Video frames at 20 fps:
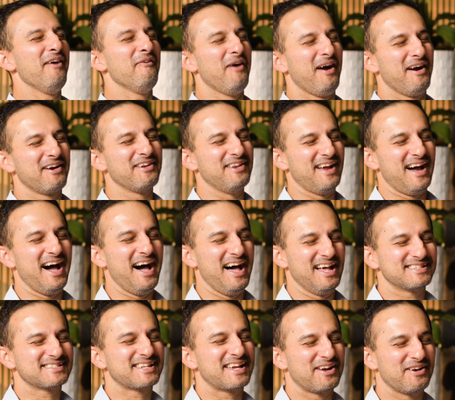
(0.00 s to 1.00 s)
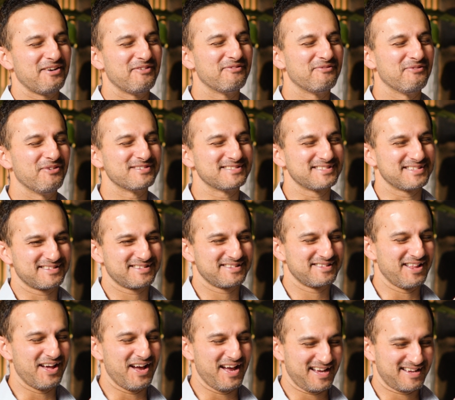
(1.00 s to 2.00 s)
Well, I got to ask. Hang on, was
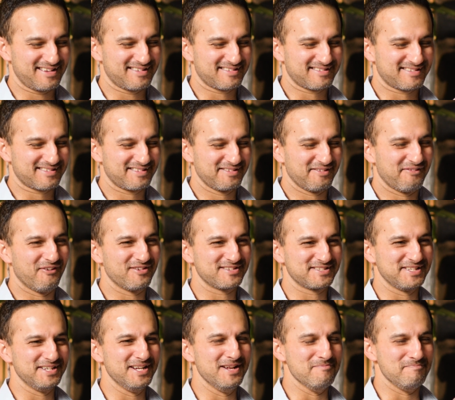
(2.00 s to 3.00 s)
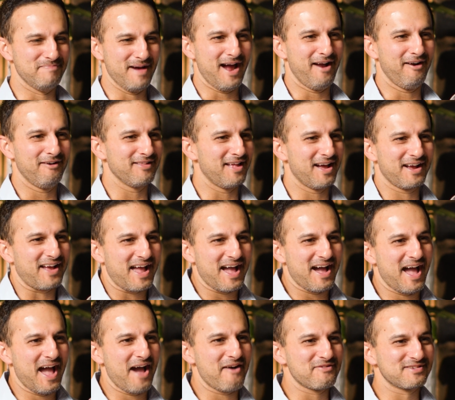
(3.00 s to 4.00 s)
it in a barrel? Like,
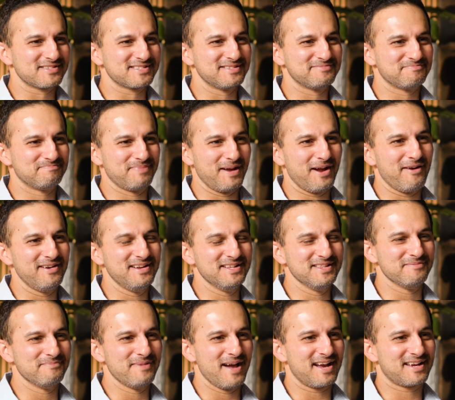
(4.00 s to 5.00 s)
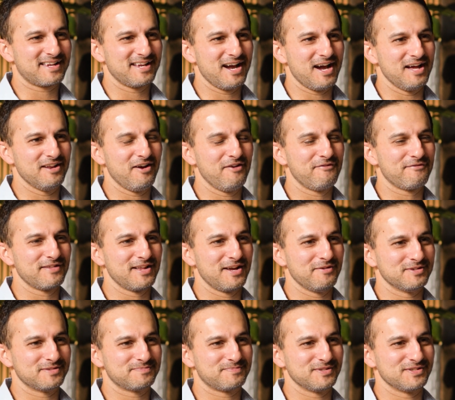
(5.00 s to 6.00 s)
how was it buried in the backyard? Hopefully,
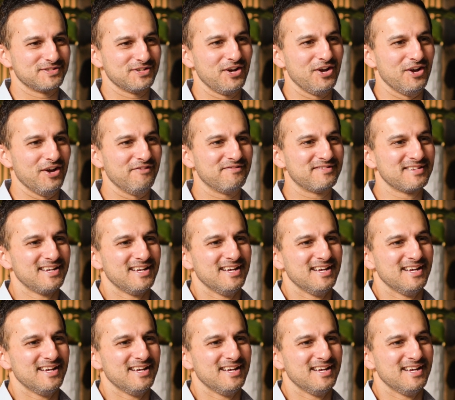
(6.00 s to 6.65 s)
it was preserved.